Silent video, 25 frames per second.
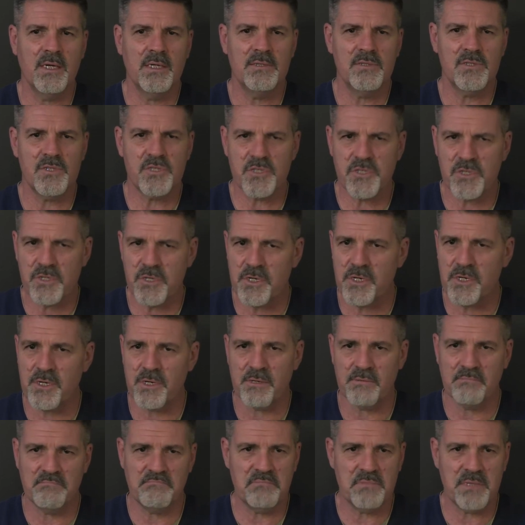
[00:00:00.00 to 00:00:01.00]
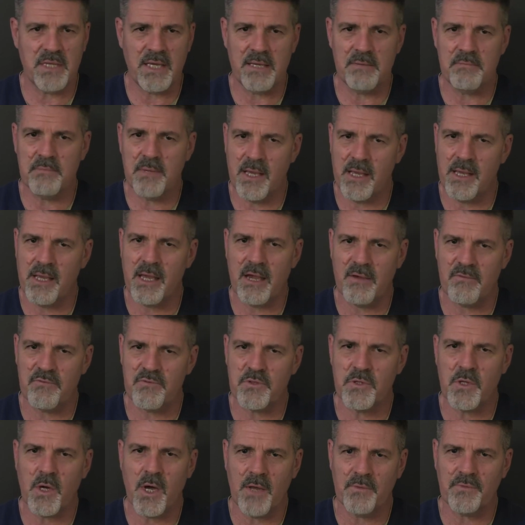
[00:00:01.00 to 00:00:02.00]
Sure, they may have
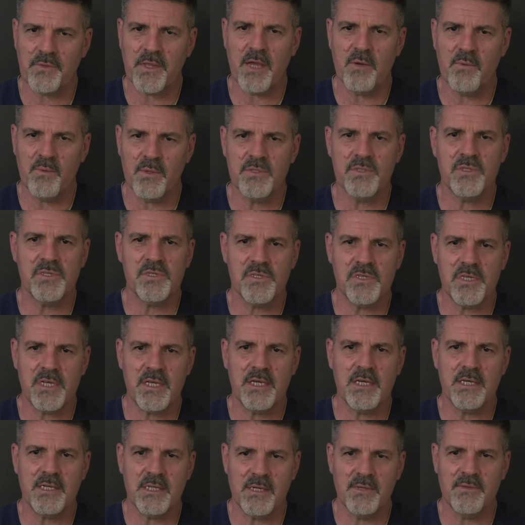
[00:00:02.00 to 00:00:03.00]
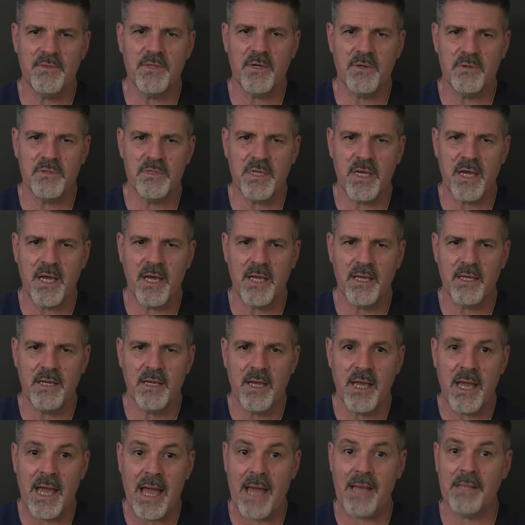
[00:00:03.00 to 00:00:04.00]
thought they would see it in their day,
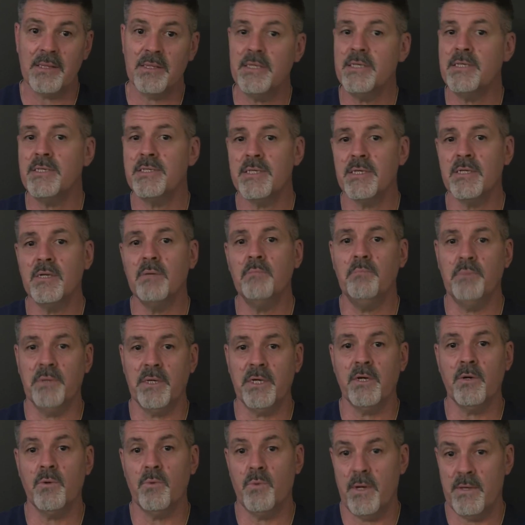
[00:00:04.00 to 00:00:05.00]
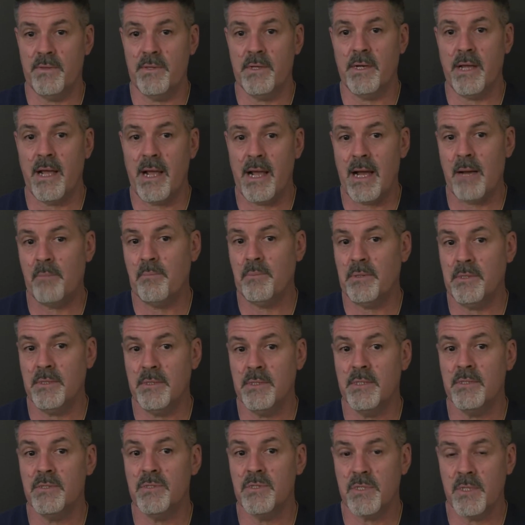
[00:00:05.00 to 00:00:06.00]
at least in a bigger way than
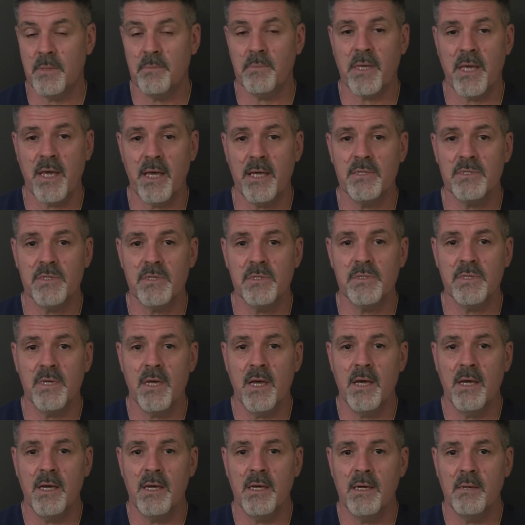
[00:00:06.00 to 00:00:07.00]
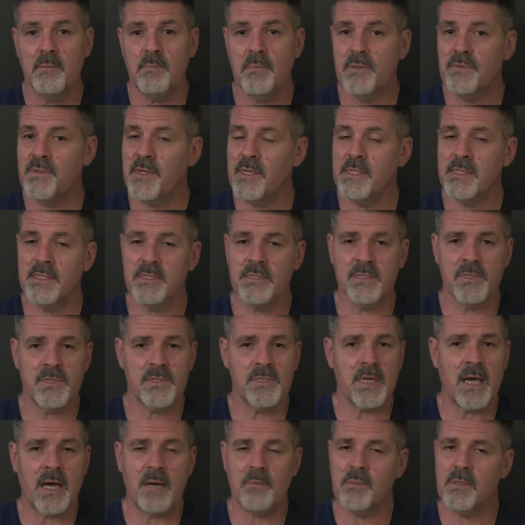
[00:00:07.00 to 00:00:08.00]
happened in some cases, but they didn't
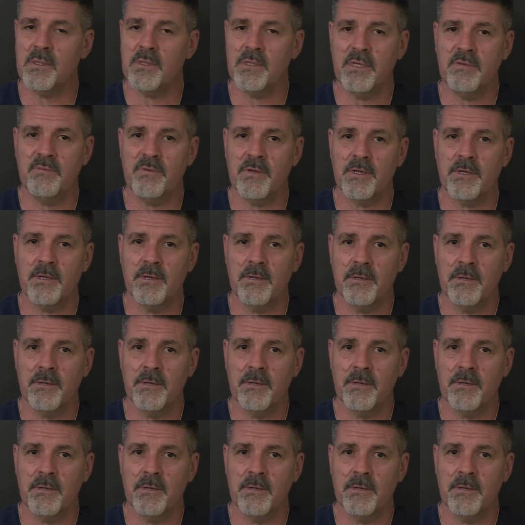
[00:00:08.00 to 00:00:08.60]
stop believing.